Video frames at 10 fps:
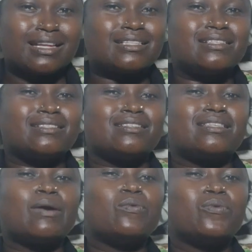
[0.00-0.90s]
That is the
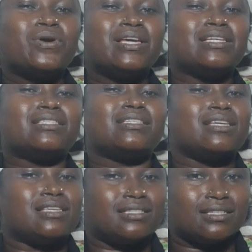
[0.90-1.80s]
same way it
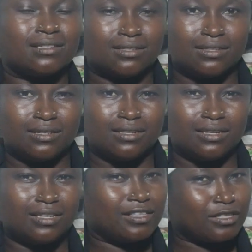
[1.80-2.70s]
is
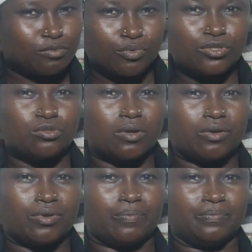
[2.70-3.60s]
in the spiritual
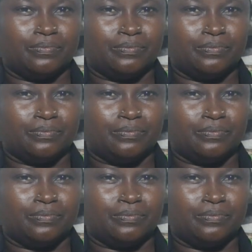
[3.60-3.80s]
realm.